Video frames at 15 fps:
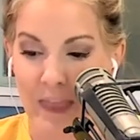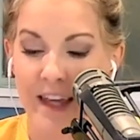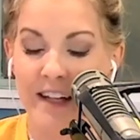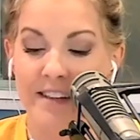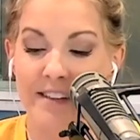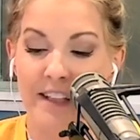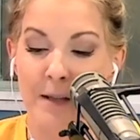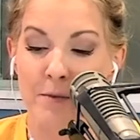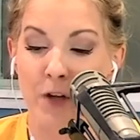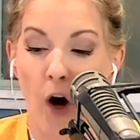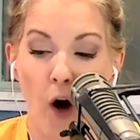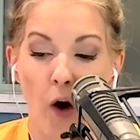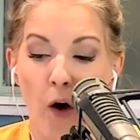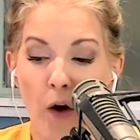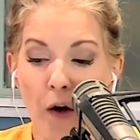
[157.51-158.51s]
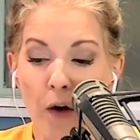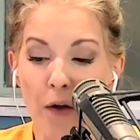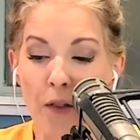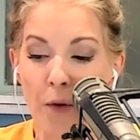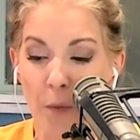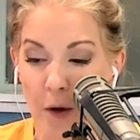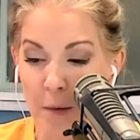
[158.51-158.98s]
It seems all
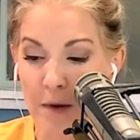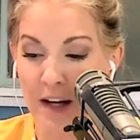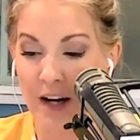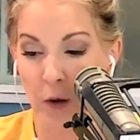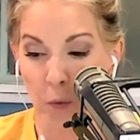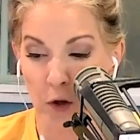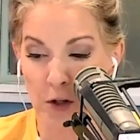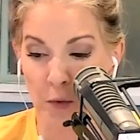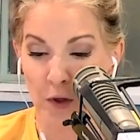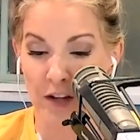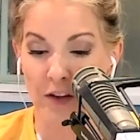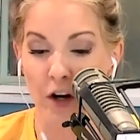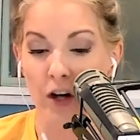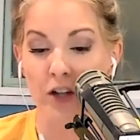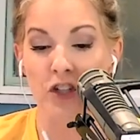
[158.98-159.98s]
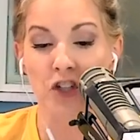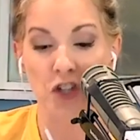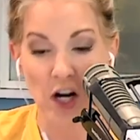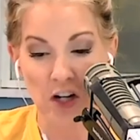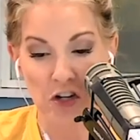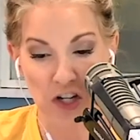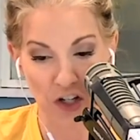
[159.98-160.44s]
the women I work with are
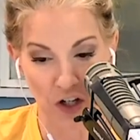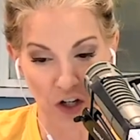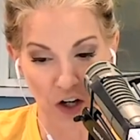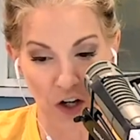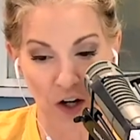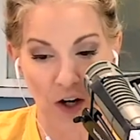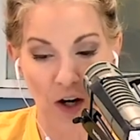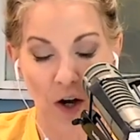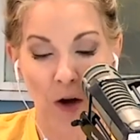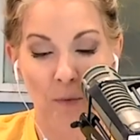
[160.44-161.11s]
judging her